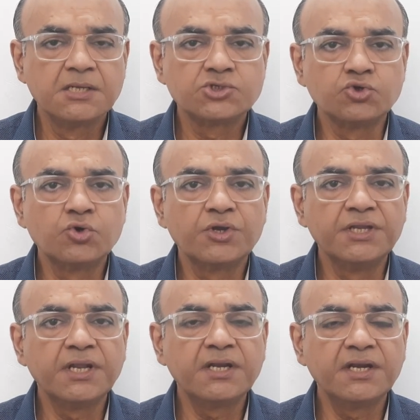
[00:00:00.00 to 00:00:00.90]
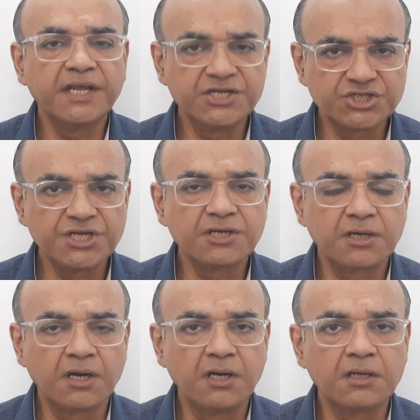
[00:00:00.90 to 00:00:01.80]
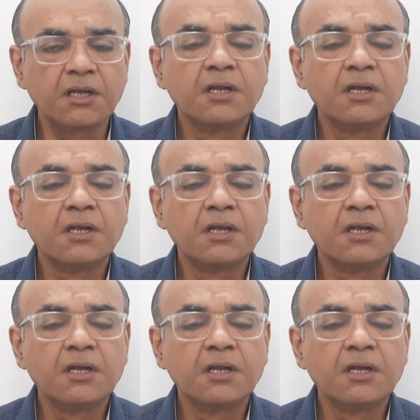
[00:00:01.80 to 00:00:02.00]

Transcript: So in an Asian adult,